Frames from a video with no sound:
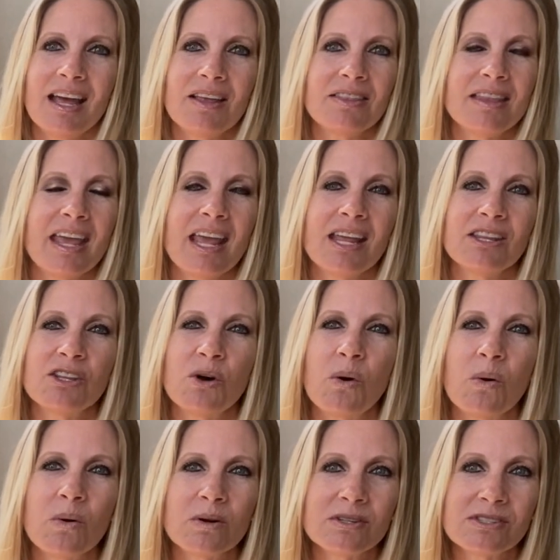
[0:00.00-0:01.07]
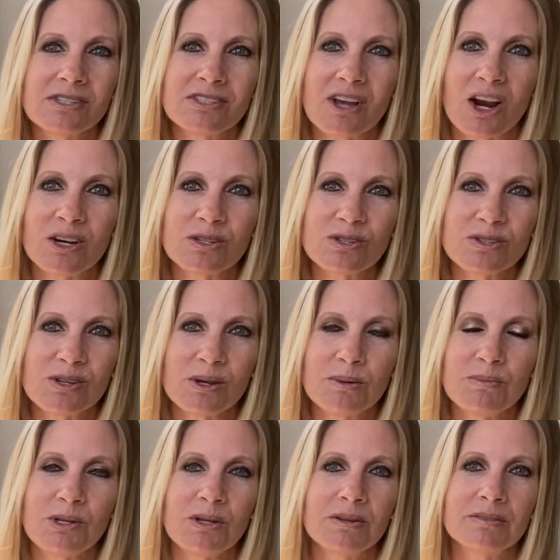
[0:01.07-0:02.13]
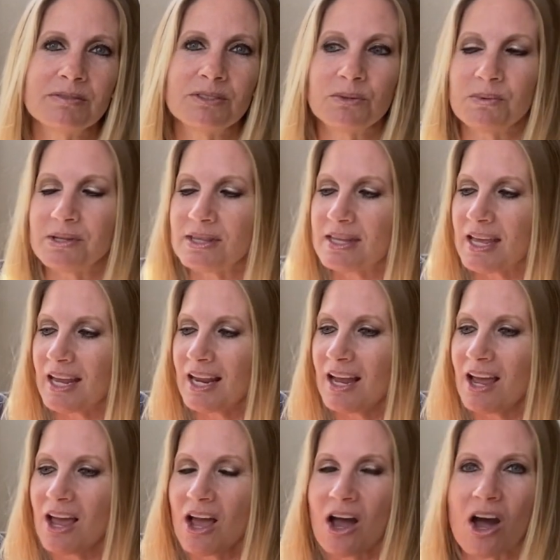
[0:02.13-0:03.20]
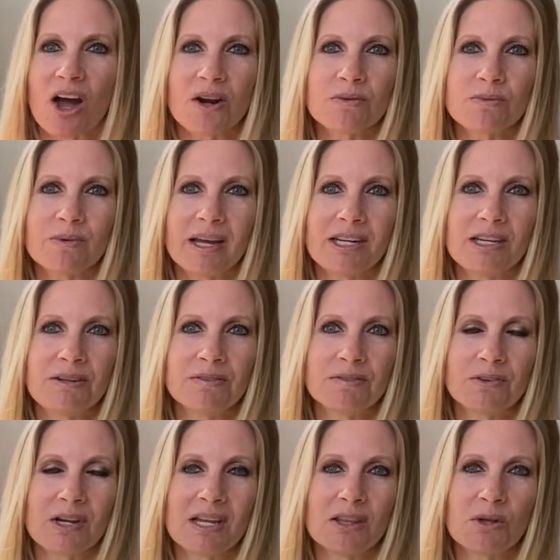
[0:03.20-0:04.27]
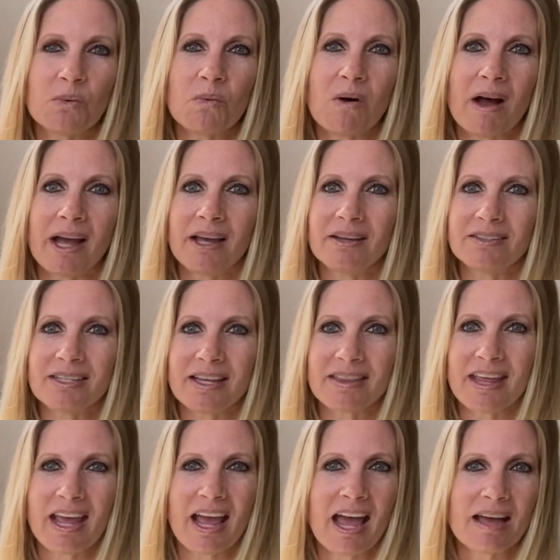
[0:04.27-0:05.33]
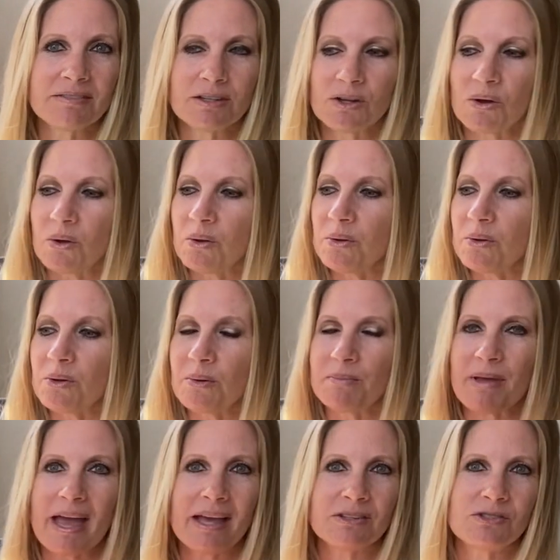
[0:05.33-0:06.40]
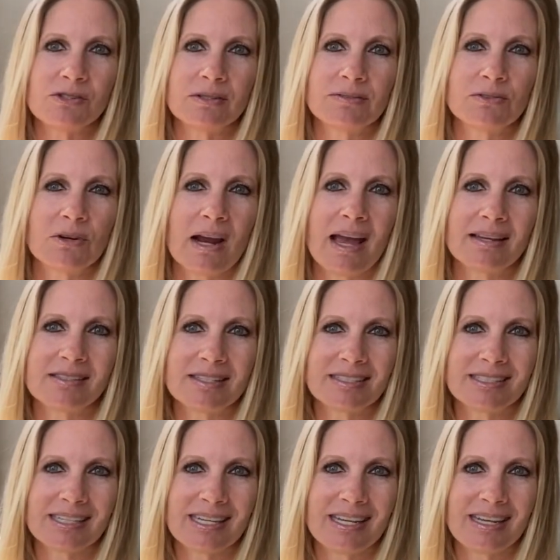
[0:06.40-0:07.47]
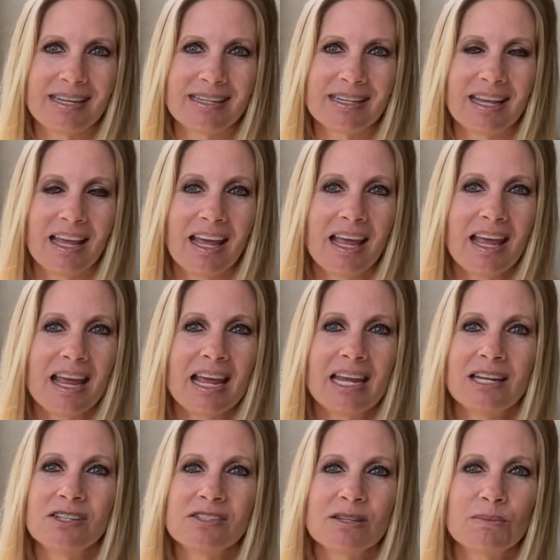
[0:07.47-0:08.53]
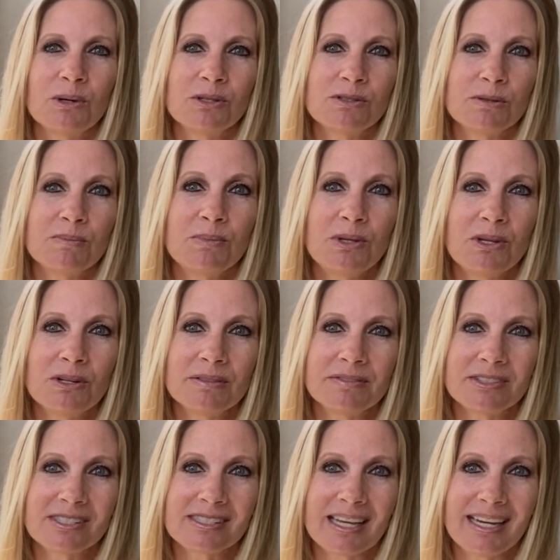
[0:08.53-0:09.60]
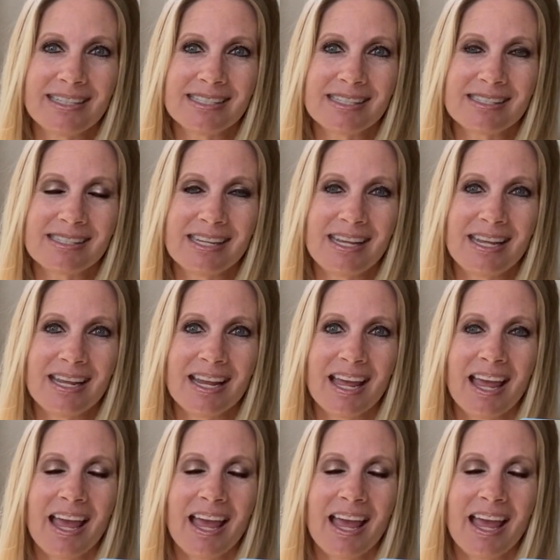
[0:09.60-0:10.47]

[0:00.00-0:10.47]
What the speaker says: The horses are so beautiful when they are running free in the wild and they have a whole pasture of grass to eat. It is the most beautiful sight to see.